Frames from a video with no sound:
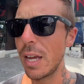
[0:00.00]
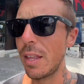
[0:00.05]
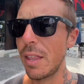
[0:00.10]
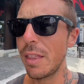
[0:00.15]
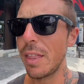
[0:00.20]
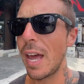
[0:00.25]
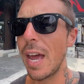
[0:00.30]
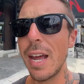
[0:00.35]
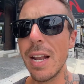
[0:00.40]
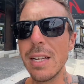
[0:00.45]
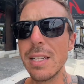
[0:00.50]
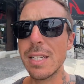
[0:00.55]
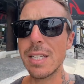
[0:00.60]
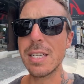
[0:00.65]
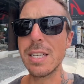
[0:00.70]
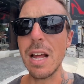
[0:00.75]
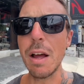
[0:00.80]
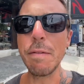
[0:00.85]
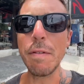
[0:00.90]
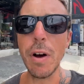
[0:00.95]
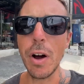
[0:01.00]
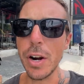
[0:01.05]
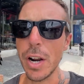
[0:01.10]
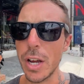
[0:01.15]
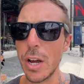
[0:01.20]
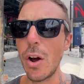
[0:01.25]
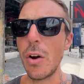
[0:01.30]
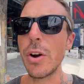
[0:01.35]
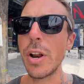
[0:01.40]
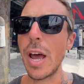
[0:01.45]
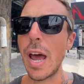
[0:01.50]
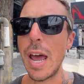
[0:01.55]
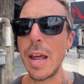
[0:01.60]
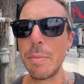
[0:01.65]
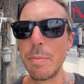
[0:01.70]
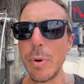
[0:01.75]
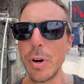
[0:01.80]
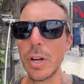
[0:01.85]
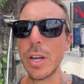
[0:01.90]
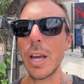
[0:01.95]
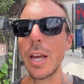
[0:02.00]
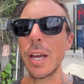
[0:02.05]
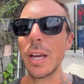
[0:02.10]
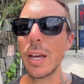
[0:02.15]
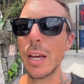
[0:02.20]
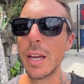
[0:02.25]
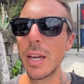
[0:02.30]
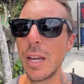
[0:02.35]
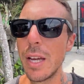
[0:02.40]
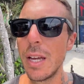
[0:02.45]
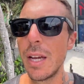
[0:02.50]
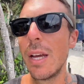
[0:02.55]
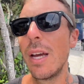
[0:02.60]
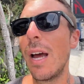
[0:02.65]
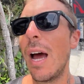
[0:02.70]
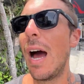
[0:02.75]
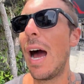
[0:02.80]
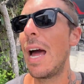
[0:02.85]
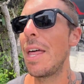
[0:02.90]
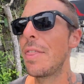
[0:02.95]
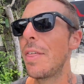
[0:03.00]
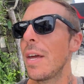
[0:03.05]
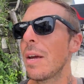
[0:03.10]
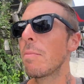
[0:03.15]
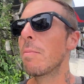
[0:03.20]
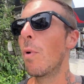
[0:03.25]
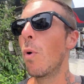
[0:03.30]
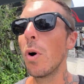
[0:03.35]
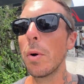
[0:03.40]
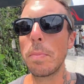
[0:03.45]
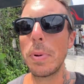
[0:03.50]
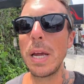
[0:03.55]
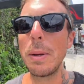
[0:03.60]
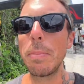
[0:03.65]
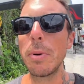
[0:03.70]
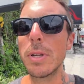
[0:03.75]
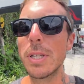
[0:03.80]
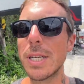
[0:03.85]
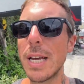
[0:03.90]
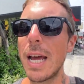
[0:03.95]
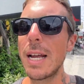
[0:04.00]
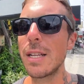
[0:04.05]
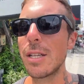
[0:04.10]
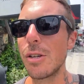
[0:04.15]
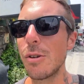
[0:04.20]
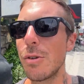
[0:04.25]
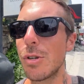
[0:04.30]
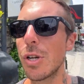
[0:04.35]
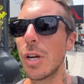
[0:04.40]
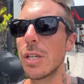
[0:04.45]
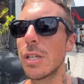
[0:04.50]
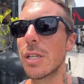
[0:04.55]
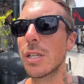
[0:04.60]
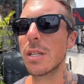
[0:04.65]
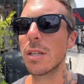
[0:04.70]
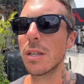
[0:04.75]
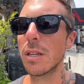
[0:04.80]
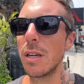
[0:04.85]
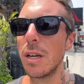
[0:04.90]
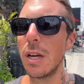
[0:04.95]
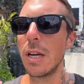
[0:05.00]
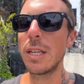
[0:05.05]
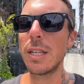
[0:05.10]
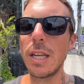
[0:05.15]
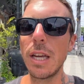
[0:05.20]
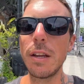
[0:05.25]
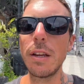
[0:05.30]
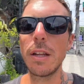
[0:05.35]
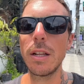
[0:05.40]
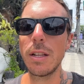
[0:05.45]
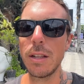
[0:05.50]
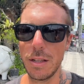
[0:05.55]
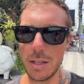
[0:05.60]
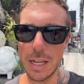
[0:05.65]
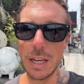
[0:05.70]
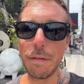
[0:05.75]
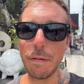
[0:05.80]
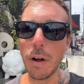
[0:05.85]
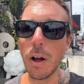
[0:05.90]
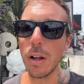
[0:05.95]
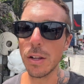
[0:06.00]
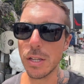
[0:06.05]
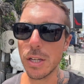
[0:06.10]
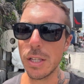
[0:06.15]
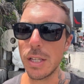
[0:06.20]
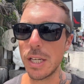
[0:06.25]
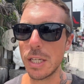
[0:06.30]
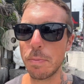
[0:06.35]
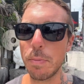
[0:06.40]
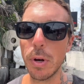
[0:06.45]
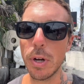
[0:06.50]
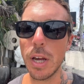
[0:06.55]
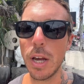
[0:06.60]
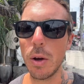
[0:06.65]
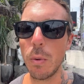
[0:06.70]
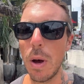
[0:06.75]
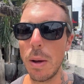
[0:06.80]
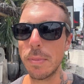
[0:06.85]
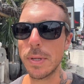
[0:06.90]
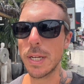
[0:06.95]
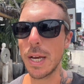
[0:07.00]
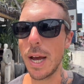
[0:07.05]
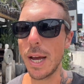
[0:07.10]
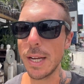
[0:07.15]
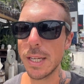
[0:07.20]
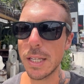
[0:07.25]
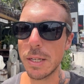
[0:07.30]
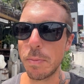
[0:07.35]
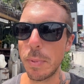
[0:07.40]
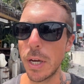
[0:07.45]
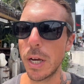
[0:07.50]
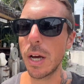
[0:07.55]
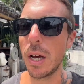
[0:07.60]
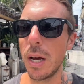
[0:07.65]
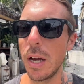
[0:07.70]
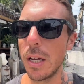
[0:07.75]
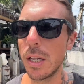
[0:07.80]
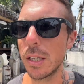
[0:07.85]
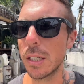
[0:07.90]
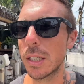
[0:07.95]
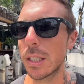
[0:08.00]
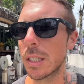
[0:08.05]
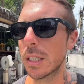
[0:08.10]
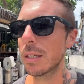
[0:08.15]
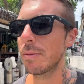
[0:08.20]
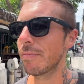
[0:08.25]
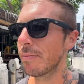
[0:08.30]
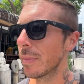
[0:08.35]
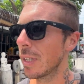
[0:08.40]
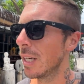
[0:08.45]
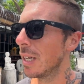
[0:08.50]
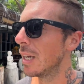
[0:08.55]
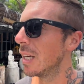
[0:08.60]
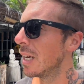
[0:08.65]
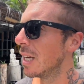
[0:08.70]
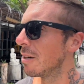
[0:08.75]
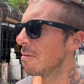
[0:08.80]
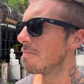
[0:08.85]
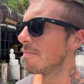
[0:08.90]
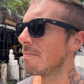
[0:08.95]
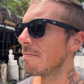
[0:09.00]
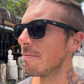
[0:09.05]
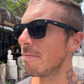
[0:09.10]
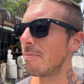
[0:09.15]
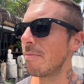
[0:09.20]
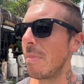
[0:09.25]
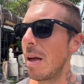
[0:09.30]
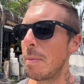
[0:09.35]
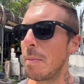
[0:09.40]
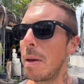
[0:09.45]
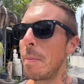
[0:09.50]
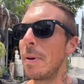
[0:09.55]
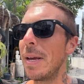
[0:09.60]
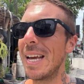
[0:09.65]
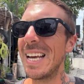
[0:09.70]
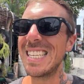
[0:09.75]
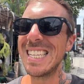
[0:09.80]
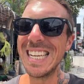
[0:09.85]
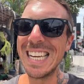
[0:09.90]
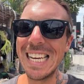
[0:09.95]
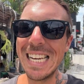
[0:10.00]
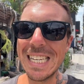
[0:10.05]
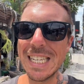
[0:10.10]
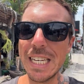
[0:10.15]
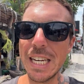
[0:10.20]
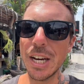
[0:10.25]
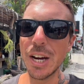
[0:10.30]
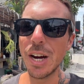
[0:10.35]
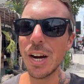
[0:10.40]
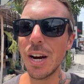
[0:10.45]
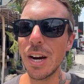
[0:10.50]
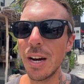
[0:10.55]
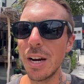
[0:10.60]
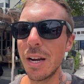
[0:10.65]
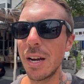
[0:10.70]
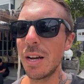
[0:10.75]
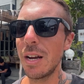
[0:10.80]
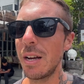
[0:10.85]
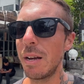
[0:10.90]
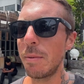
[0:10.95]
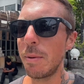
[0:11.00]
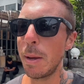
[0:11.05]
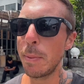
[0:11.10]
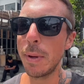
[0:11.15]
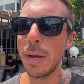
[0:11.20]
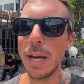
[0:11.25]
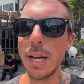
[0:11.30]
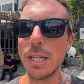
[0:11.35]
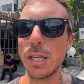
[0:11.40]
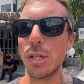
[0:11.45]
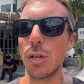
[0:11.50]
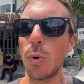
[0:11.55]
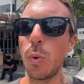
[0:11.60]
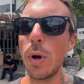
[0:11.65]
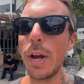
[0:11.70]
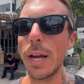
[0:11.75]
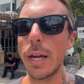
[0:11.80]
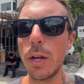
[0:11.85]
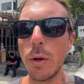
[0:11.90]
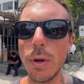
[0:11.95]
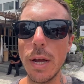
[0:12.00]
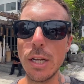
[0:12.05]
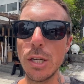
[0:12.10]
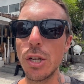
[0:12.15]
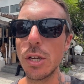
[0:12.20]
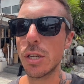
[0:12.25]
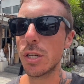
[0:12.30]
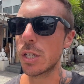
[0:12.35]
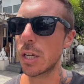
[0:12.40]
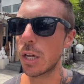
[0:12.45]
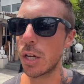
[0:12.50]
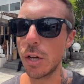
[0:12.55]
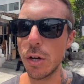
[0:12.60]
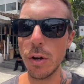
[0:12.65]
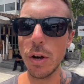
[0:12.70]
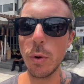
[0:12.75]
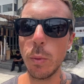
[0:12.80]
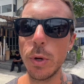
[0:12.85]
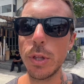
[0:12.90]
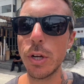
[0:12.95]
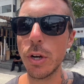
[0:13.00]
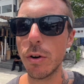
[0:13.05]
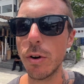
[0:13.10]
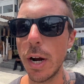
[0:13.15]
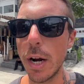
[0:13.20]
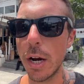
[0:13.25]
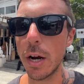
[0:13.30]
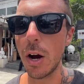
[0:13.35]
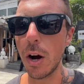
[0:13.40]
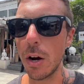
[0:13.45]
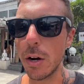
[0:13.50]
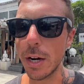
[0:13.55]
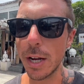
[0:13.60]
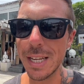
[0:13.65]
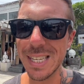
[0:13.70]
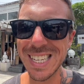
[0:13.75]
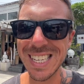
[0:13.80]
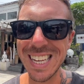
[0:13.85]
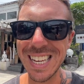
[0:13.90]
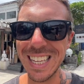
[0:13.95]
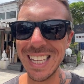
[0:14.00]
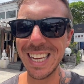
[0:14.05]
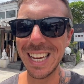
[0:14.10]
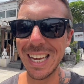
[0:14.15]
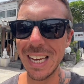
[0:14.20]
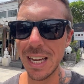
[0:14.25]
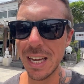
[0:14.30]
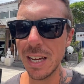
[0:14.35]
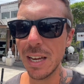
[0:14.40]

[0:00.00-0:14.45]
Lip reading: than stuff on Agoda and Booking. I think more people tend to just default to these booking websites because maybe it's easier, maybe it's quick, you can just secure it with your credit card instantly,